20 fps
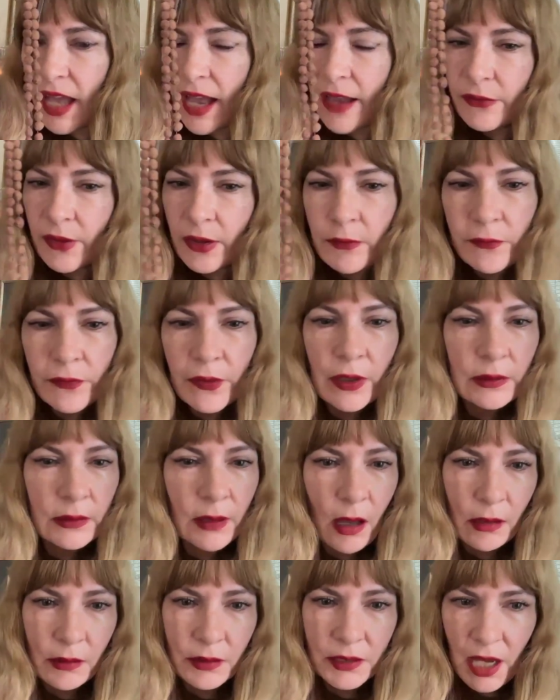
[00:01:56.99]
I felt for a
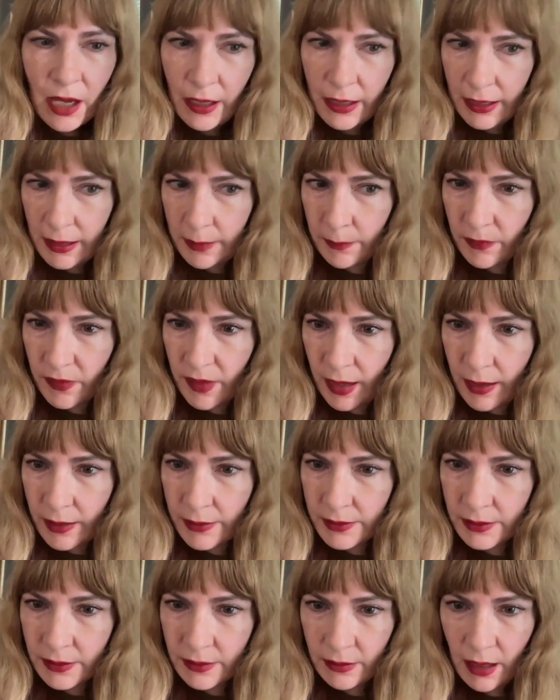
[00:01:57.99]
long time
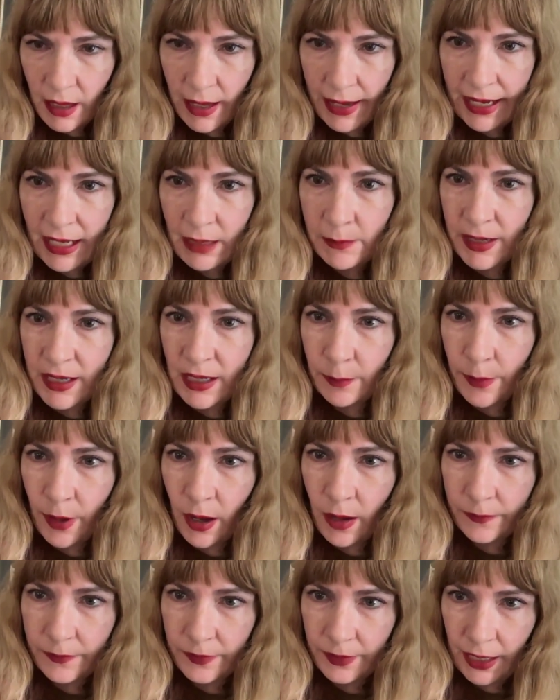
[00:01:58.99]
that a handmade
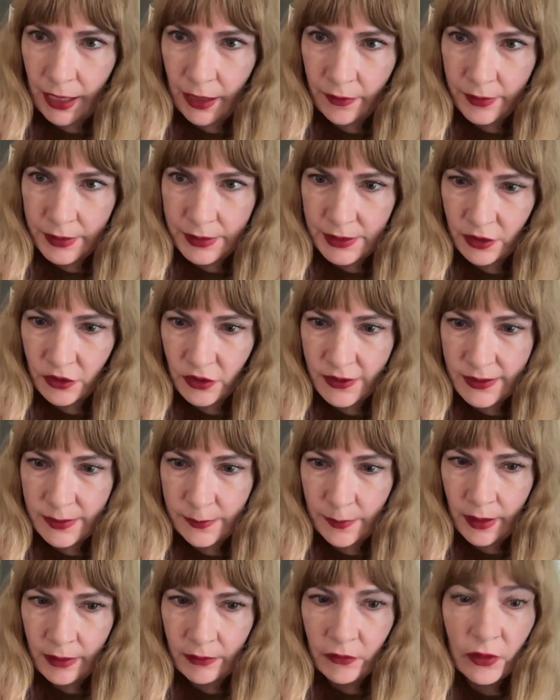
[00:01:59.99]
apothecary such as
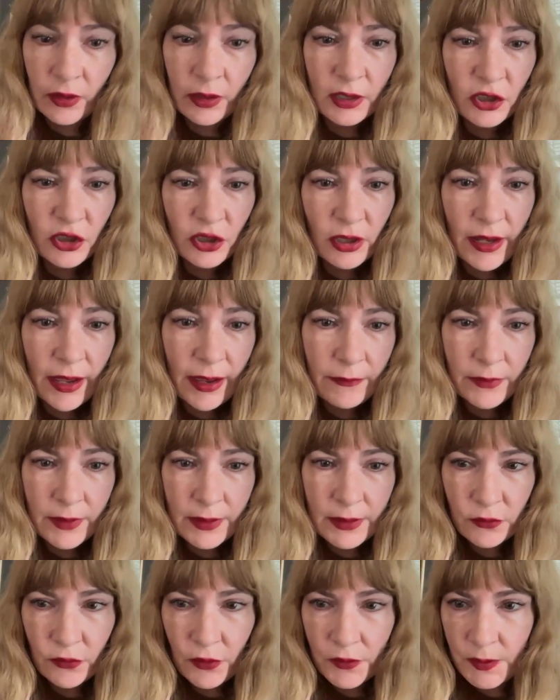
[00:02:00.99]
mine really should have
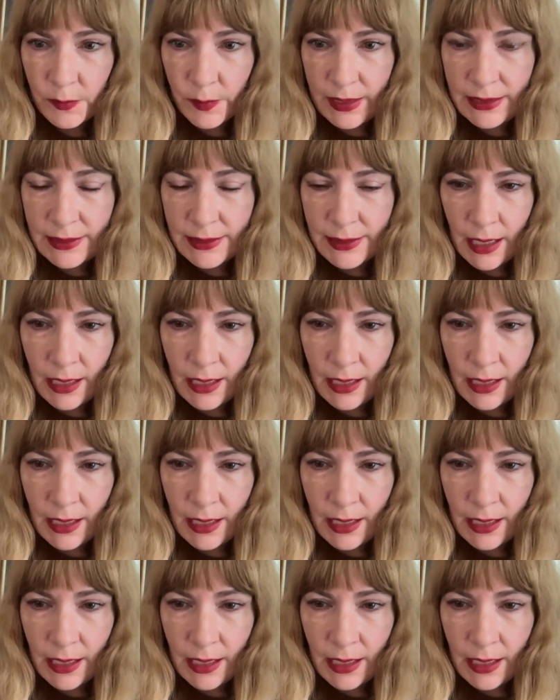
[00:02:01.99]
these rose beads